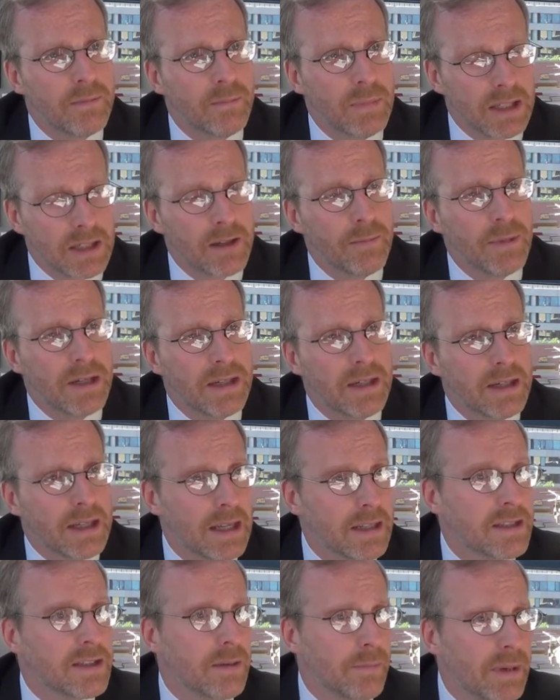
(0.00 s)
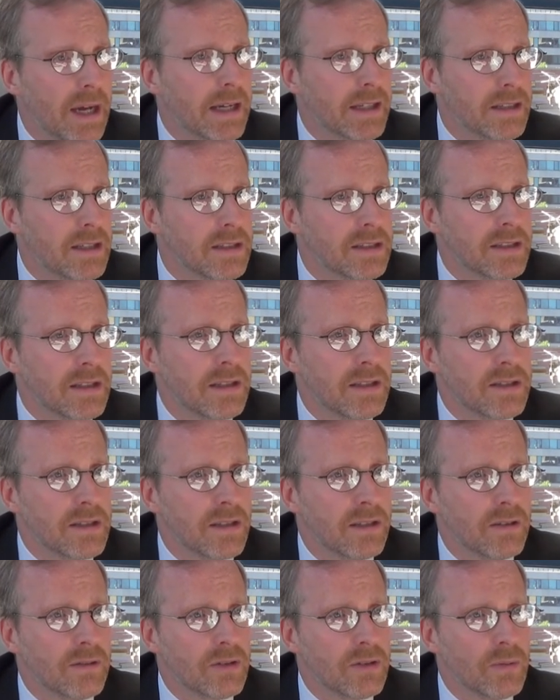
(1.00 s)
been committed against the Magnitskys
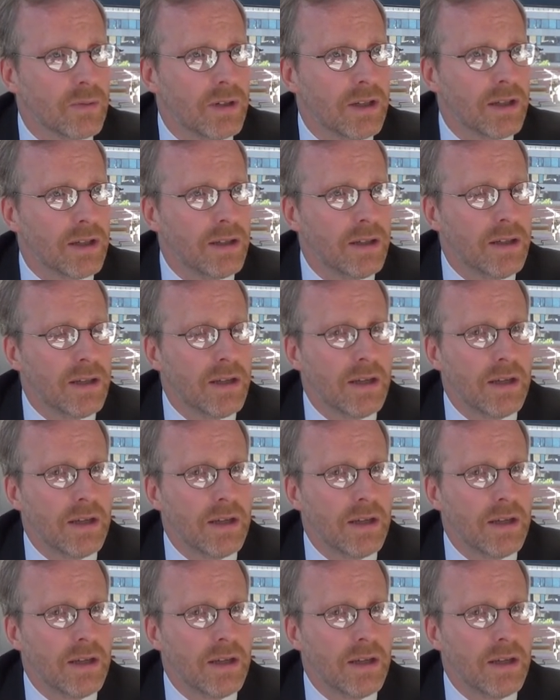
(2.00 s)
there as well.